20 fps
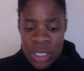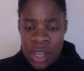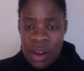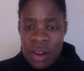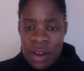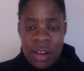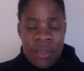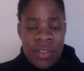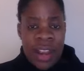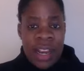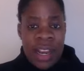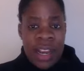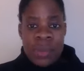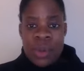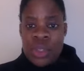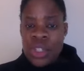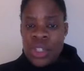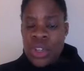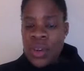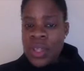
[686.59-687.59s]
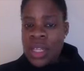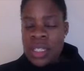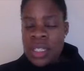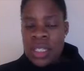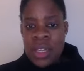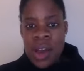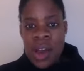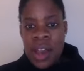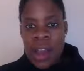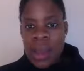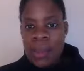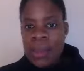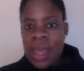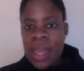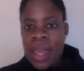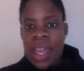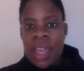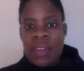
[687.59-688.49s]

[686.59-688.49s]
that are available during this time.